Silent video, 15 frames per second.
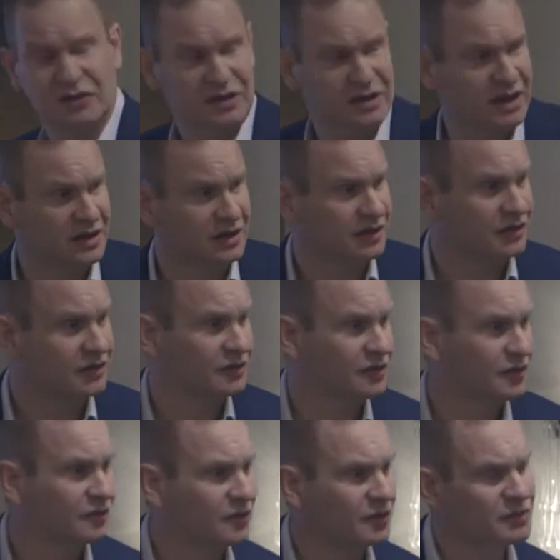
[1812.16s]

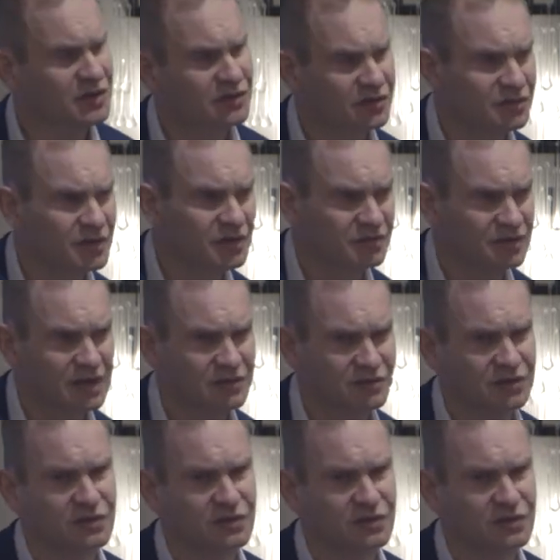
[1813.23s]
this tends